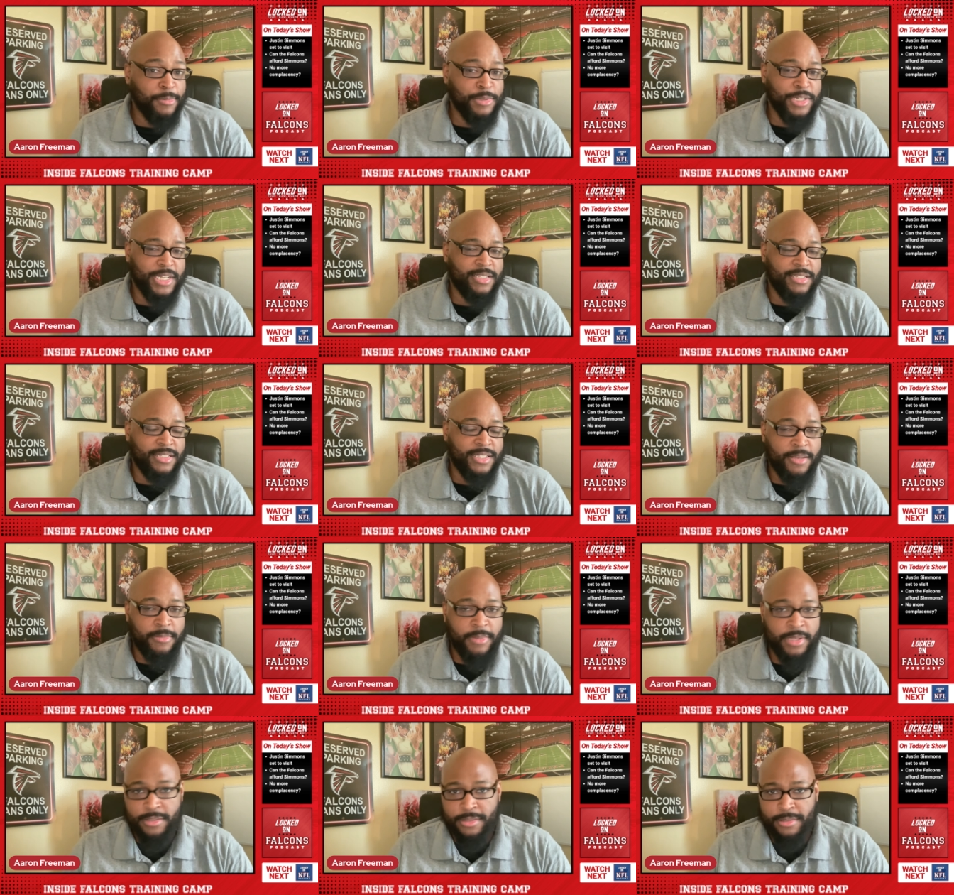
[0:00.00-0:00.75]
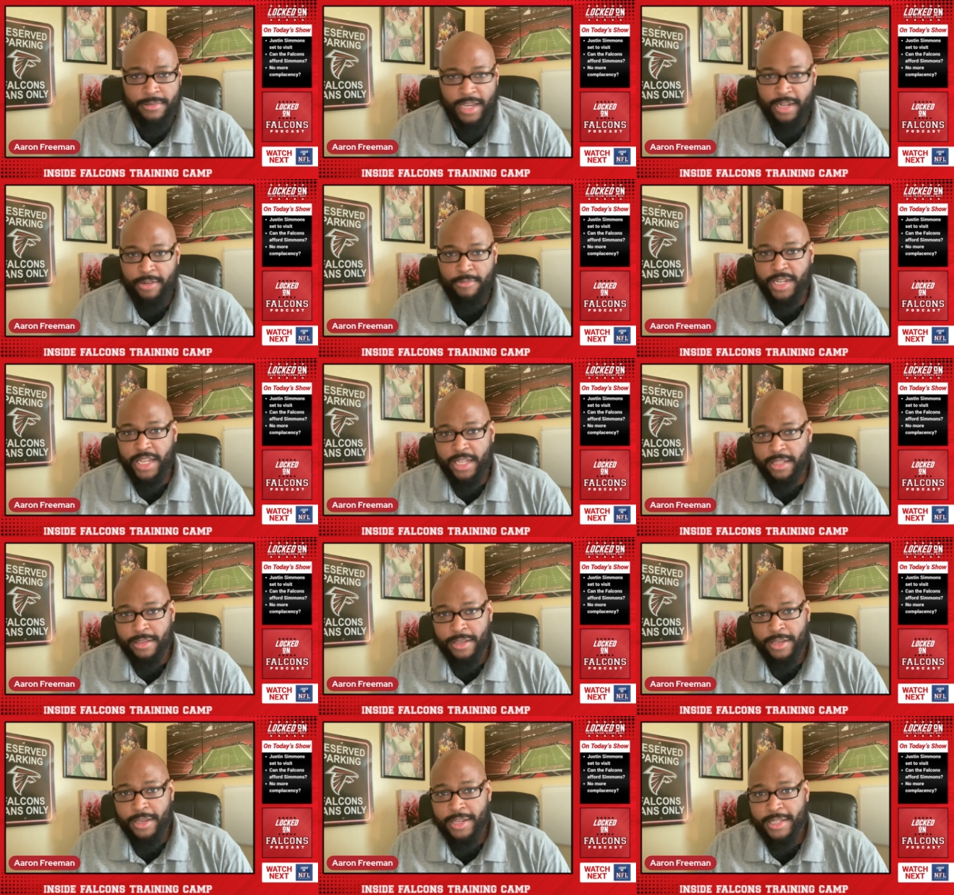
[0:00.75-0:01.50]
I'm Justin Simmons. I don't
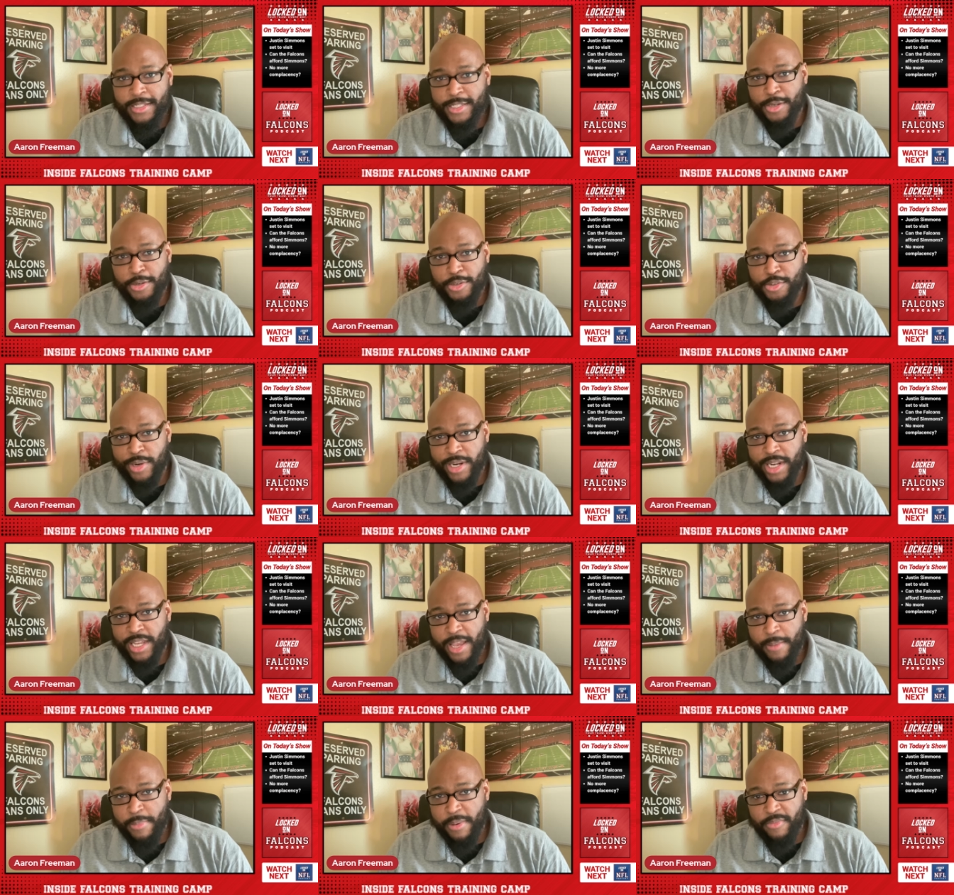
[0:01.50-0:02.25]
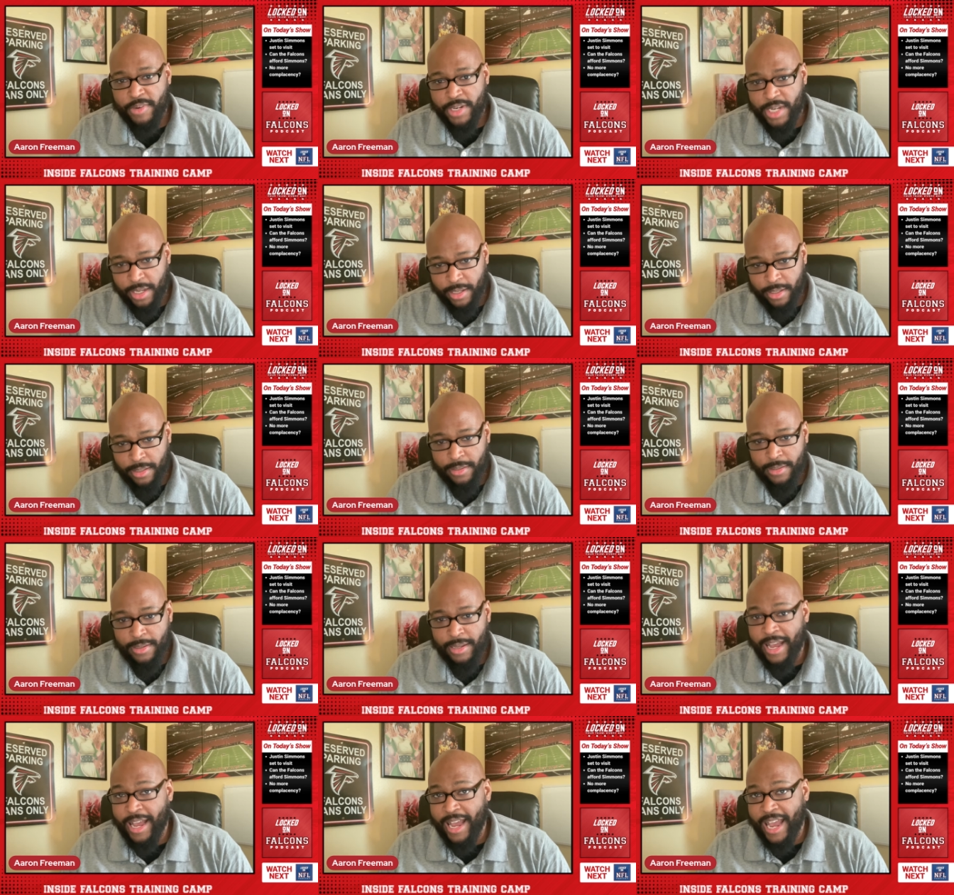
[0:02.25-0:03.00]
need to go to training camp every day.
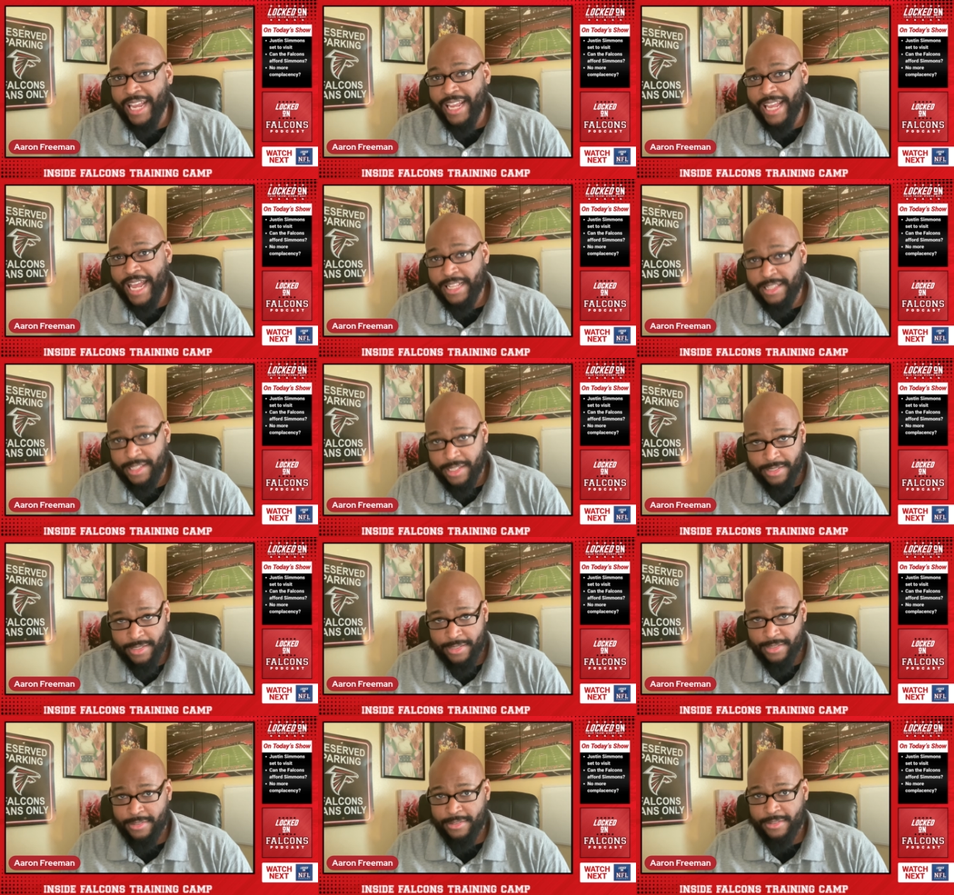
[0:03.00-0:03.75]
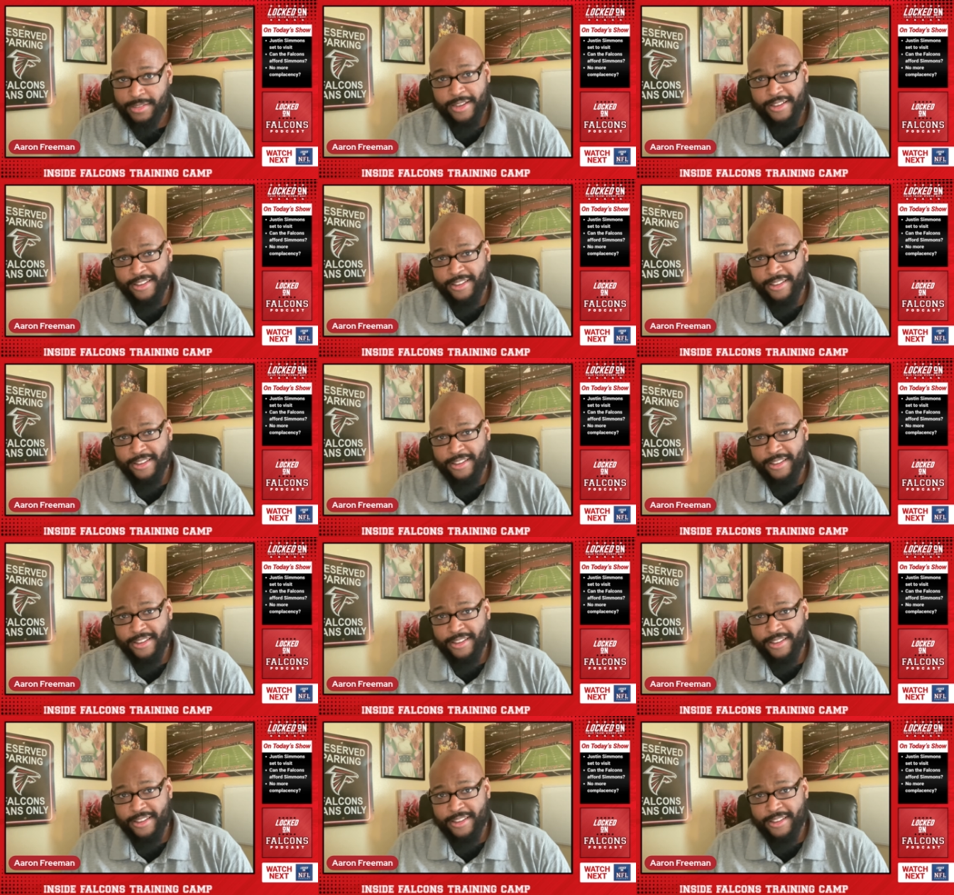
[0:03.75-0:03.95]
I got this.